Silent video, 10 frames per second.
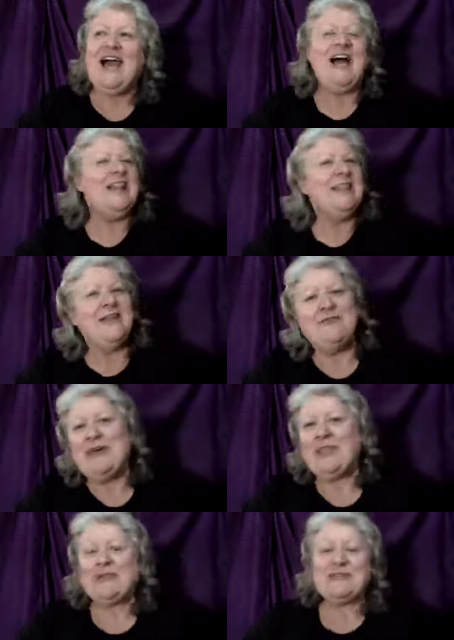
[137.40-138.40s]
I love
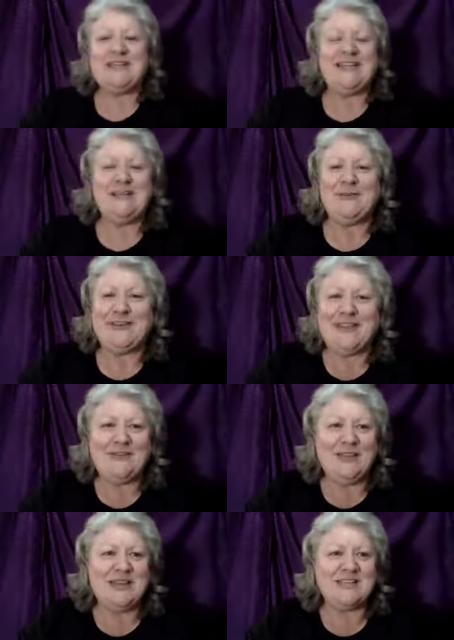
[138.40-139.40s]
my Thursday
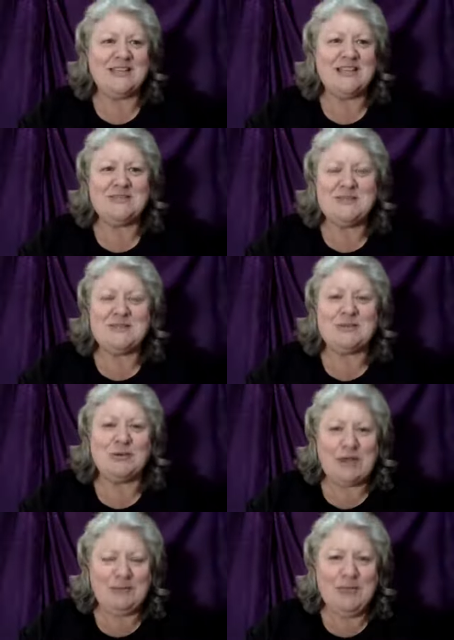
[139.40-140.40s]
networking event because I get to meet some
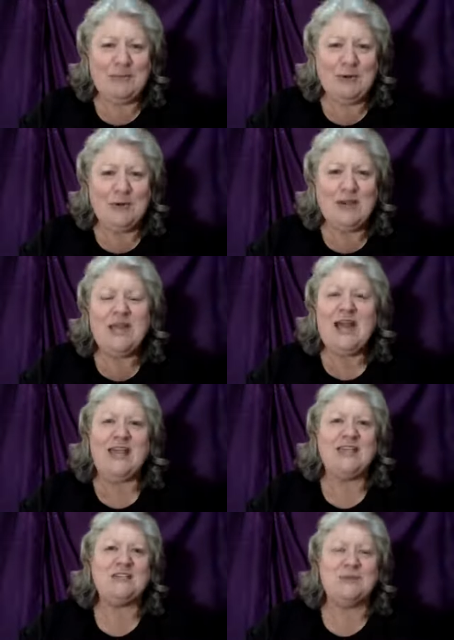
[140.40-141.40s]
great people.
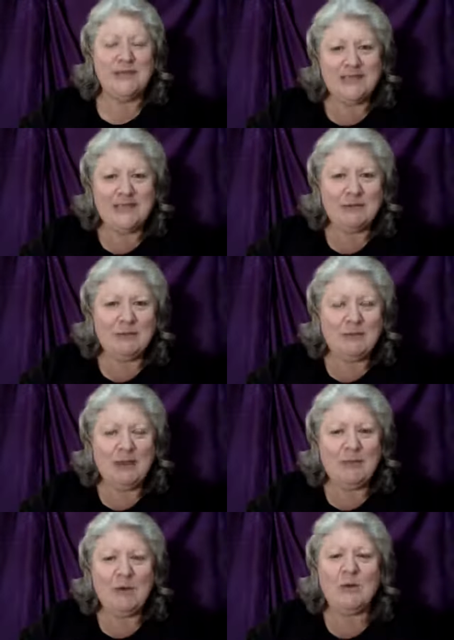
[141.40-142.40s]
I get to reconnect with
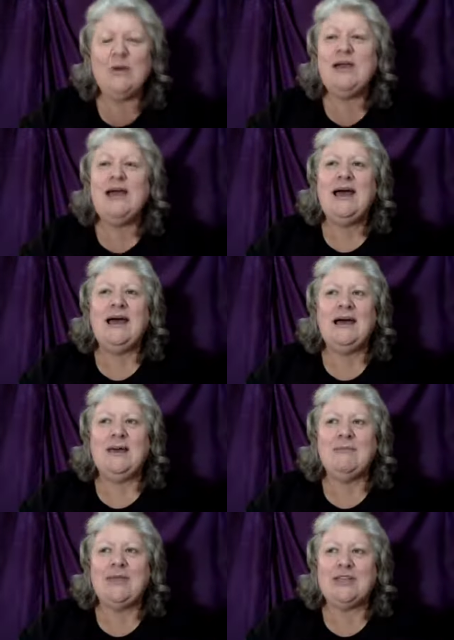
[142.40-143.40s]
people.
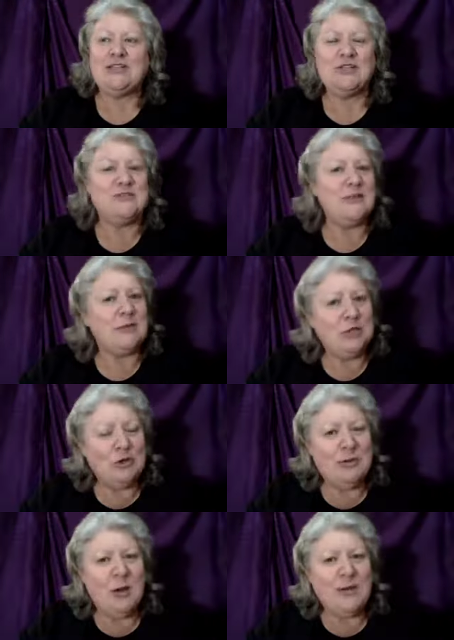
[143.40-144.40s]
Um, I get to learn something
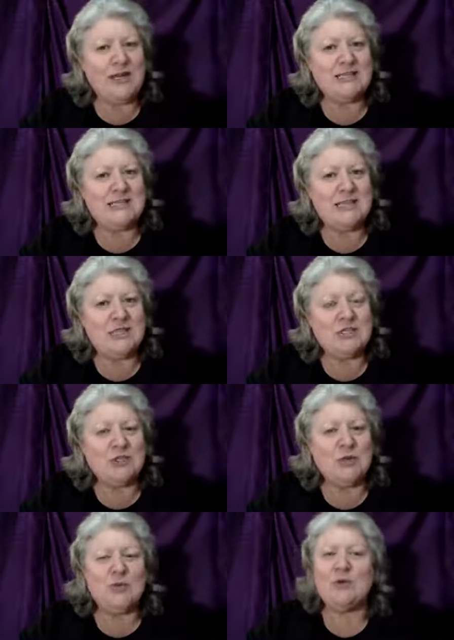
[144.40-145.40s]
new about what it is they
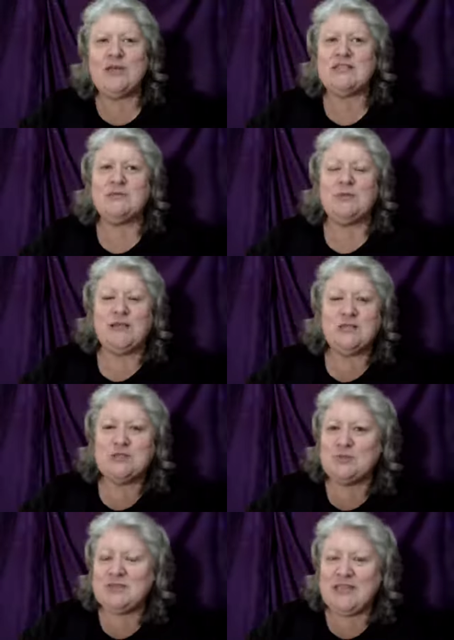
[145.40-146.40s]
do. We all get to
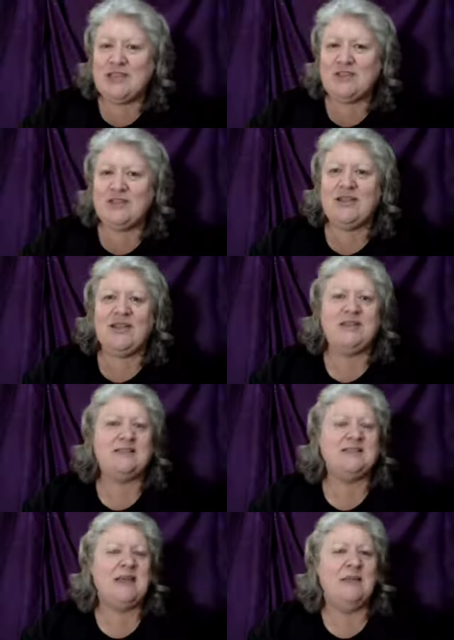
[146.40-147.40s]
brainstorm together
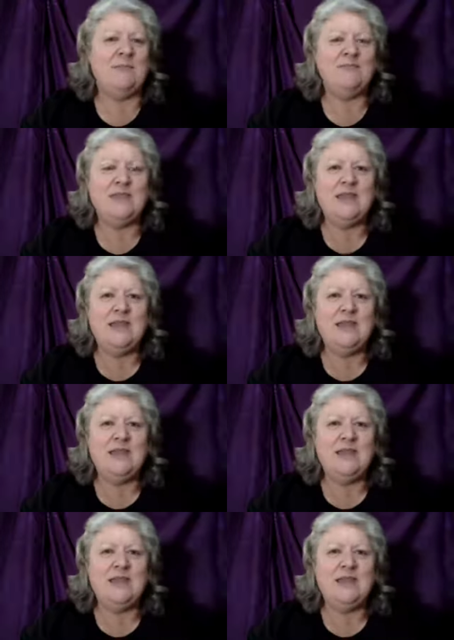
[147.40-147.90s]
and um,